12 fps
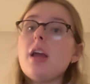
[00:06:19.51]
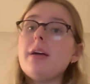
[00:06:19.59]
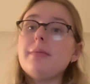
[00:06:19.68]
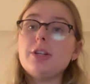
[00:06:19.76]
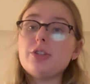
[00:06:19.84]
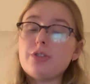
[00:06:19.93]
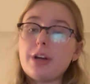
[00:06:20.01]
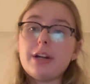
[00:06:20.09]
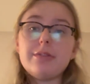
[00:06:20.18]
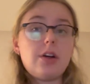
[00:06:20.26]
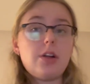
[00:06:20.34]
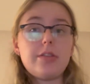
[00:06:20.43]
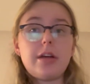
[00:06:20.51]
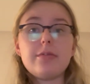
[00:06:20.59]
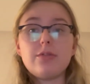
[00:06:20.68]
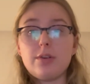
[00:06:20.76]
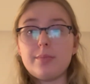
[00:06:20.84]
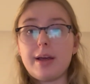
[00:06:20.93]
I'm gonna try to follow that
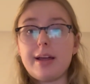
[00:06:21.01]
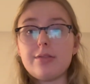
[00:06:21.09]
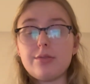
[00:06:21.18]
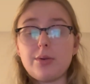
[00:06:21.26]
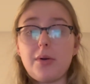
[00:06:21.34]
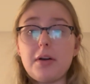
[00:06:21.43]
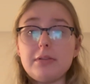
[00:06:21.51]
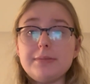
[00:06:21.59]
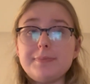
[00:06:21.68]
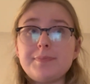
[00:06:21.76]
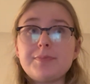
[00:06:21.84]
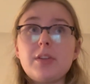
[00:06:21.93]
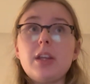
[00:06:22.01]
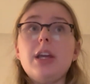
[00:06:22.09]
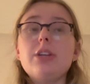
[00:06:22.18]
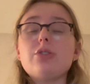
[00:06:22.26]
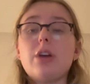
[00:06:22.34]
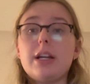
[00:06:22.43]
format throughout
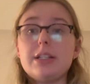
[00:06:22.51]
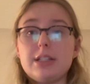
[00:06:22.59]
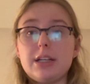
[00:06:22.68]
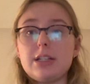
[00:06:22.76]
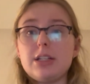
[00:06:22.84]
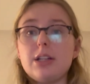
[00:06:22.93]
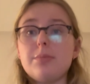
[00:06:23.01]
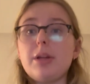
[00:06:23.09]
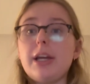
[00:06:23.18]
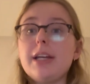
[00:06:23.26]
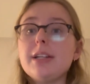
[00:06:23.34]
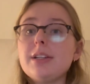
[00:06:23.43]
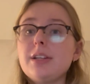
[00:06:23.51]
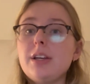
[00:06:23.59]
and try to stick to the plan.